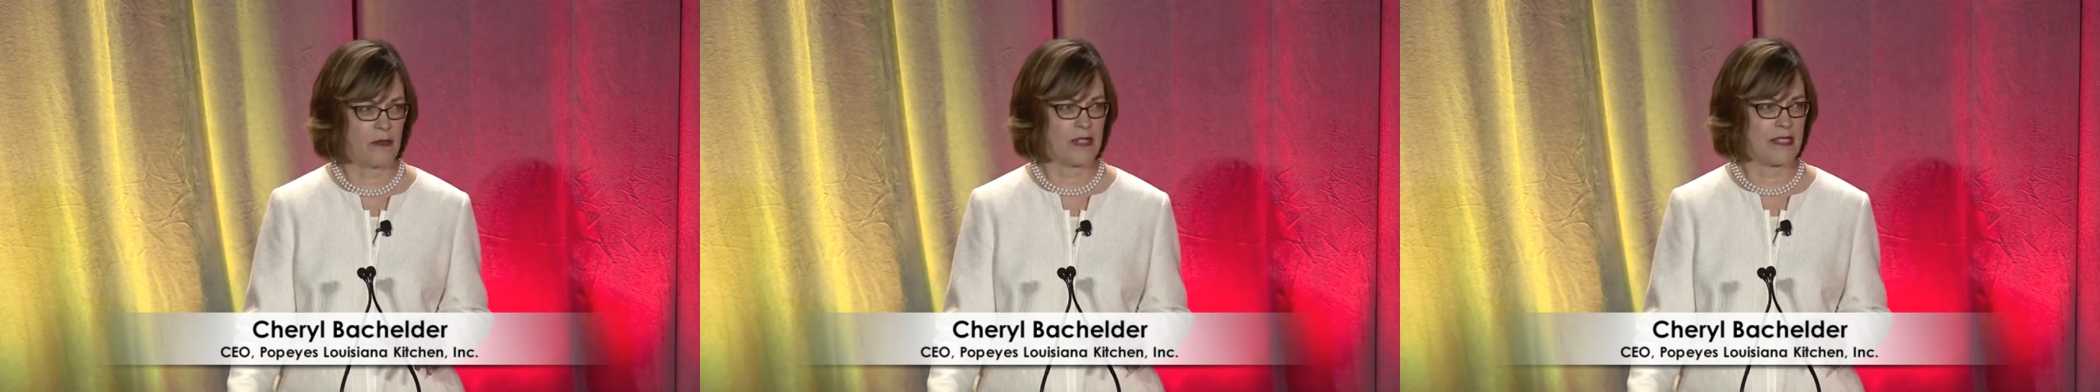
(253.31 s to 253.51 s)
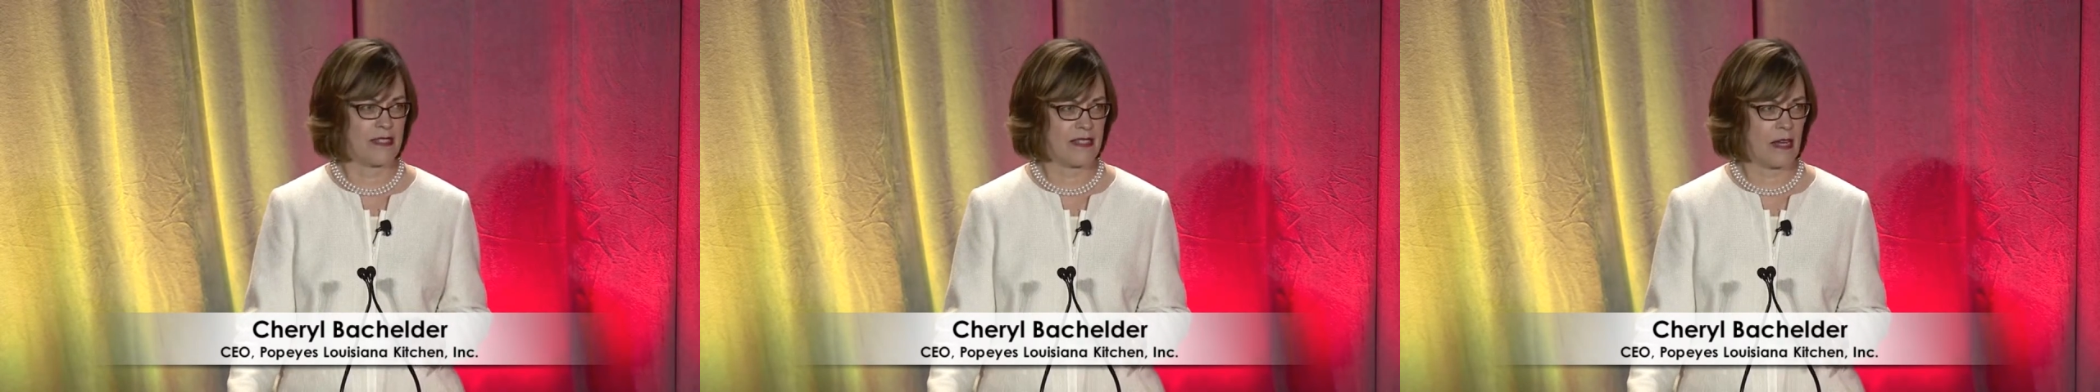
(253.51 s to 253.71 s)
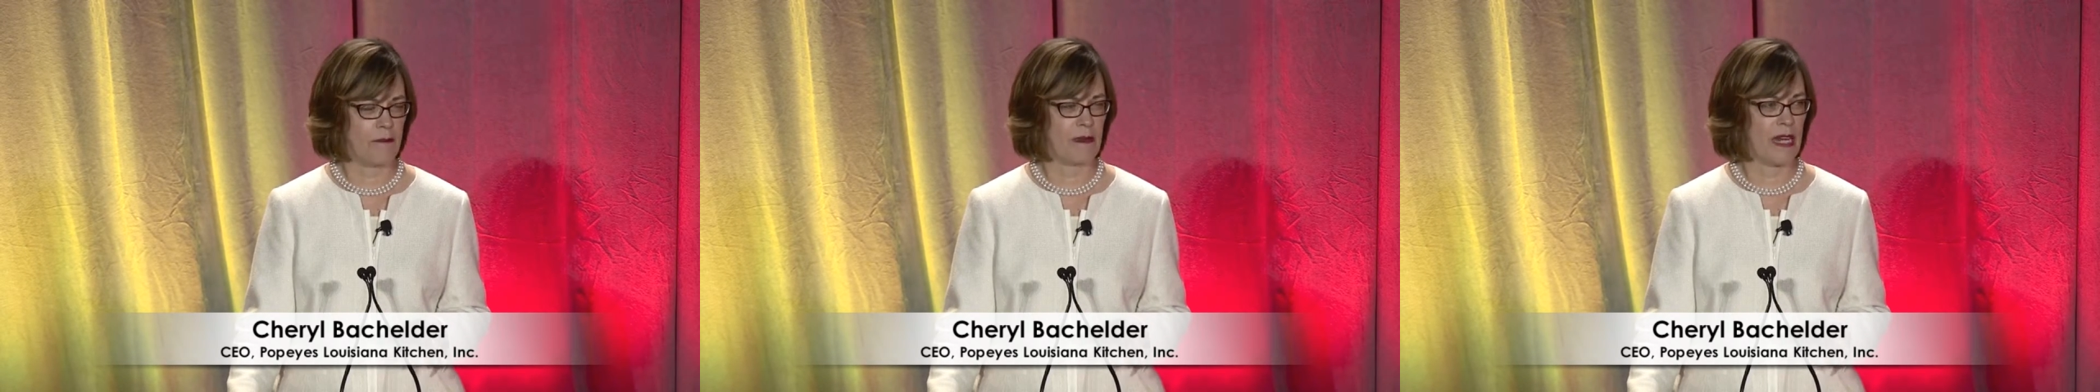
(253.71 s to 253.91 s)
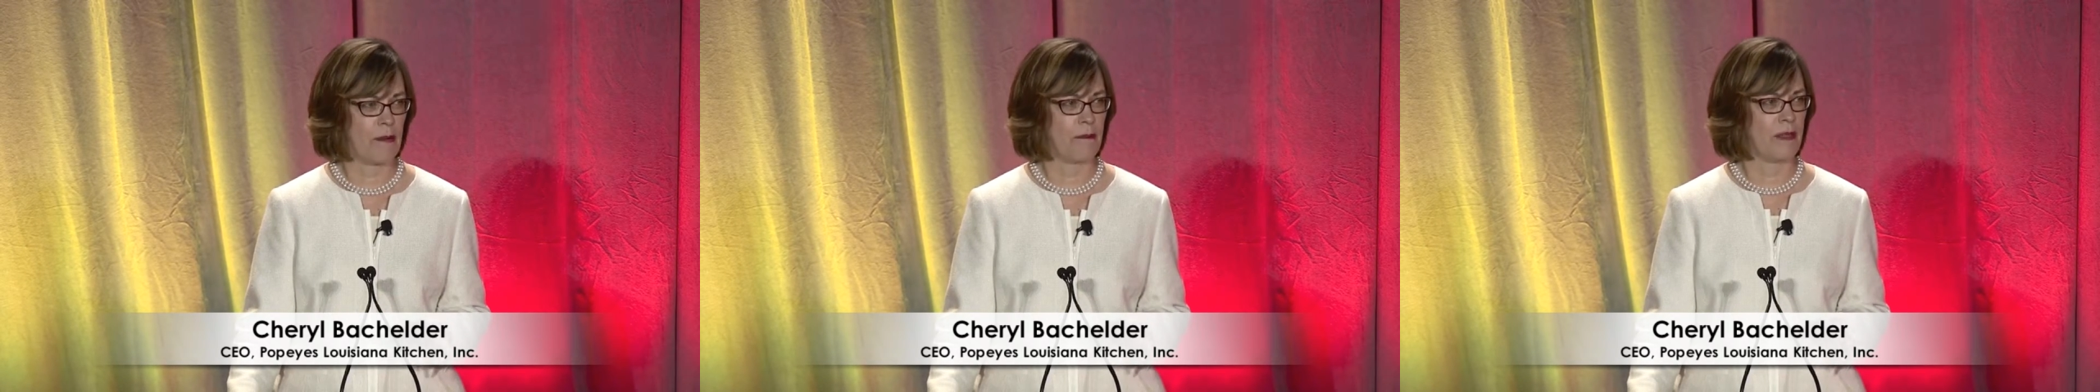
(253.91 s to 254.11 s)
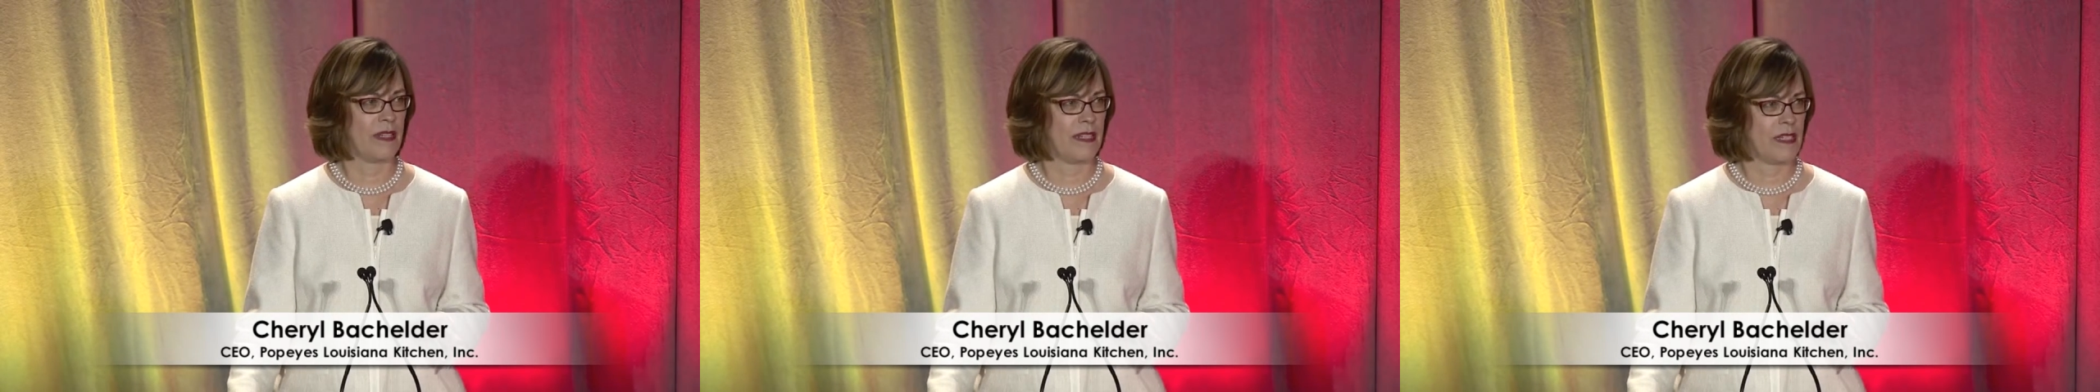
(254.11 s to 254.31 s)
was summed
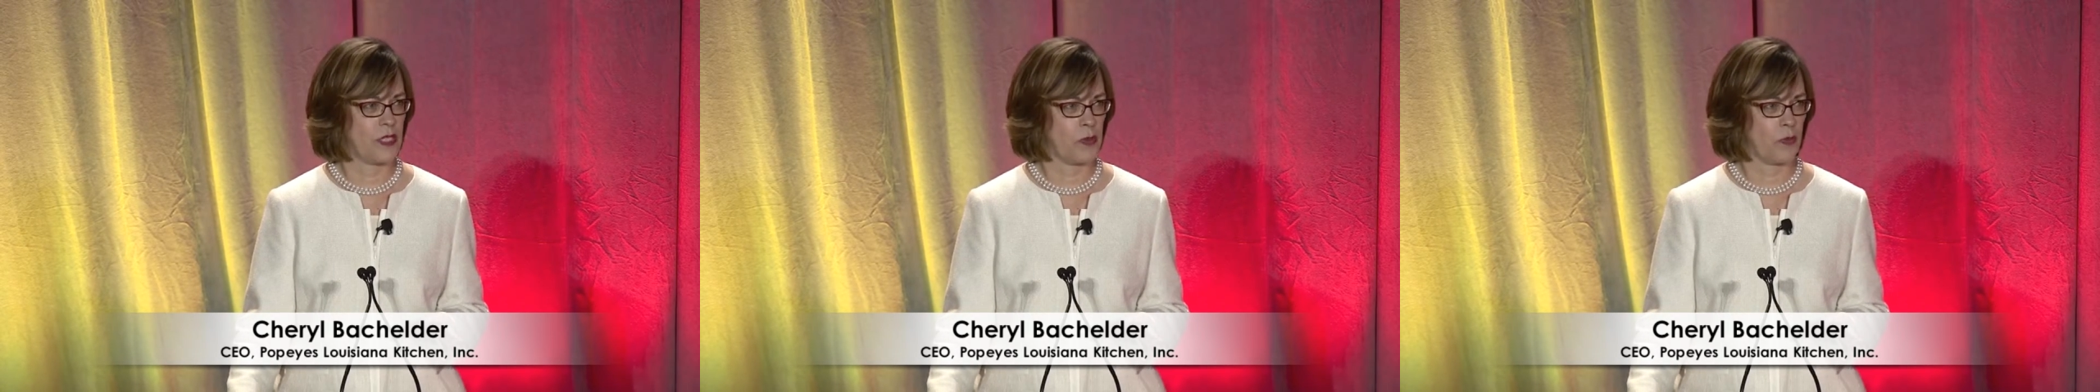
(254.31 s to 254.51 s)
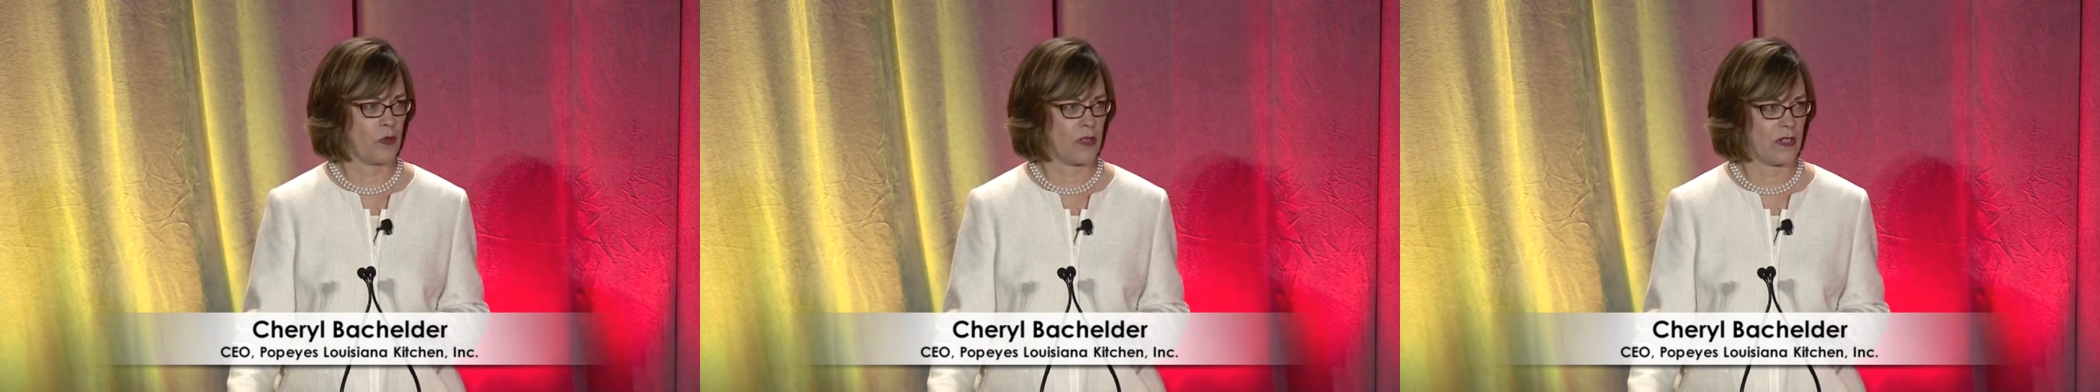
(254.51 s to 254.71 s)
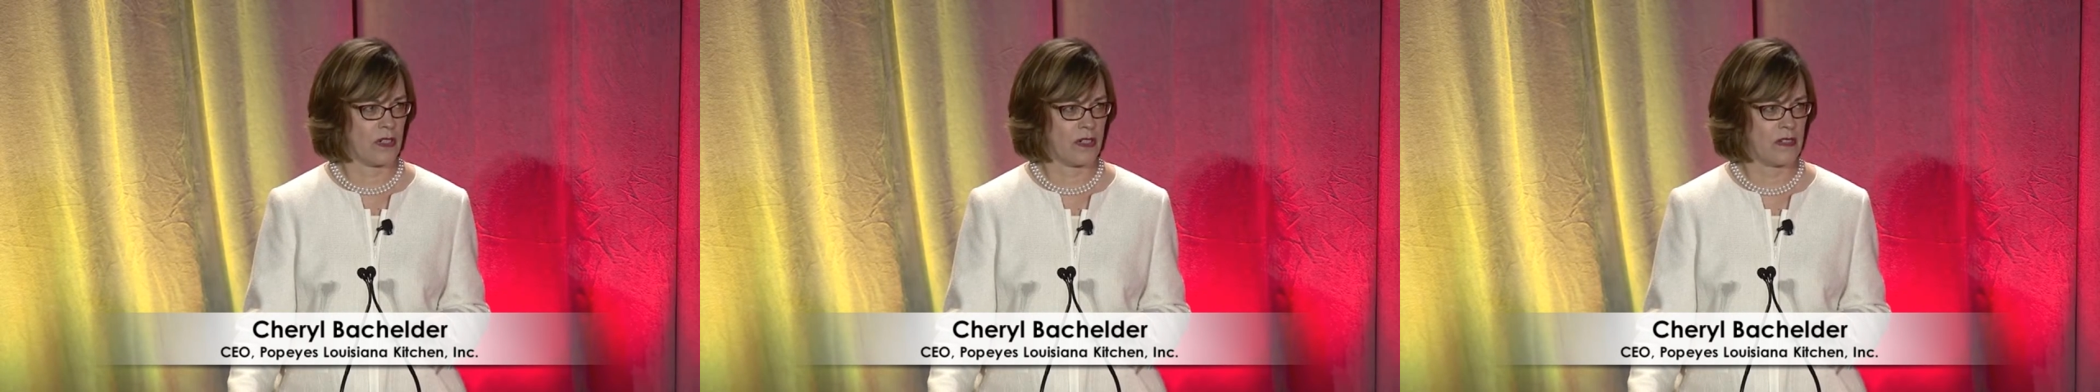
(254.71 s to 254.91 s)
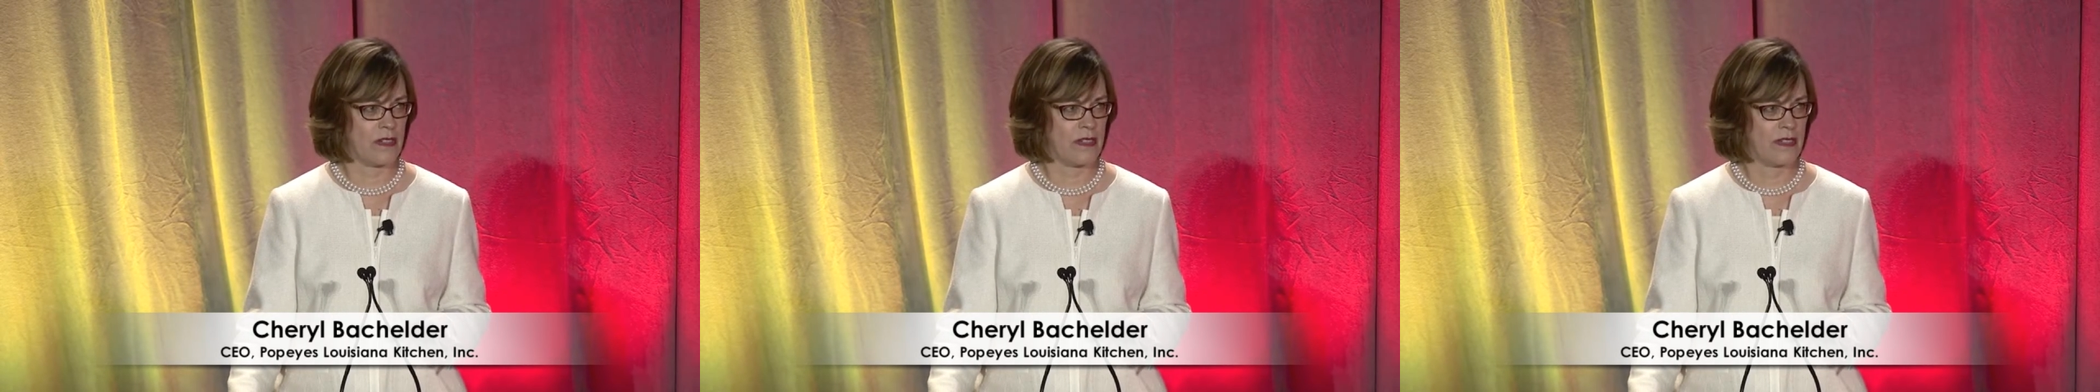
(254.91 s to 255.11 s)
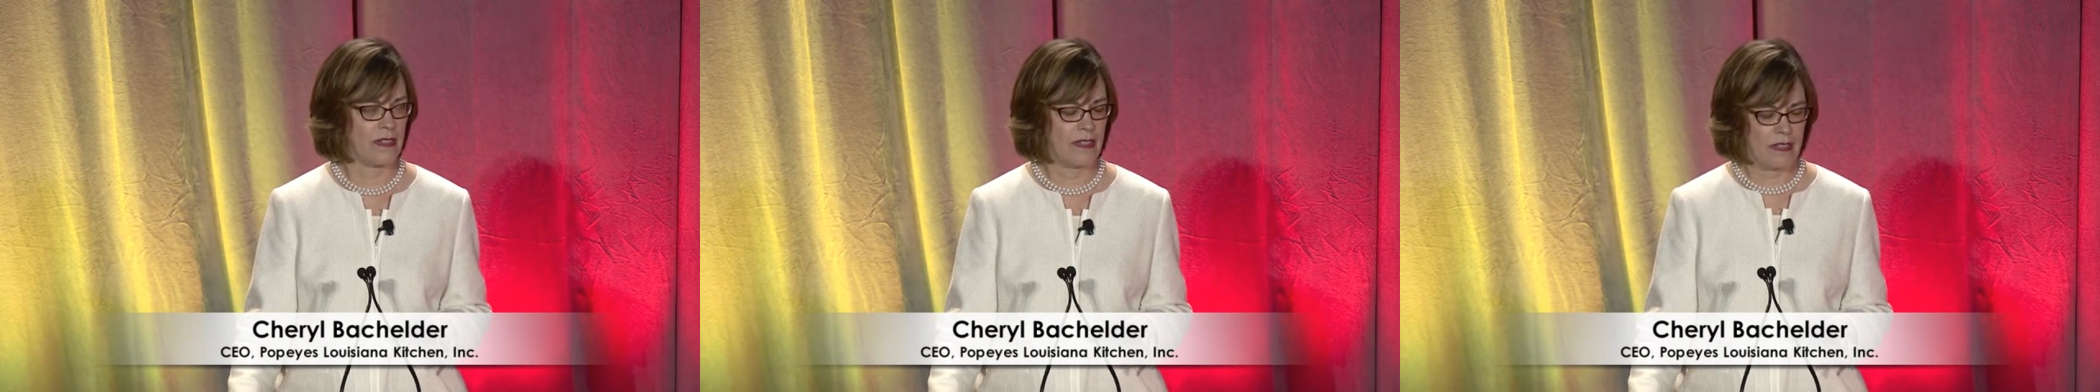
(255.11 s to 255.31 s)
up in these words.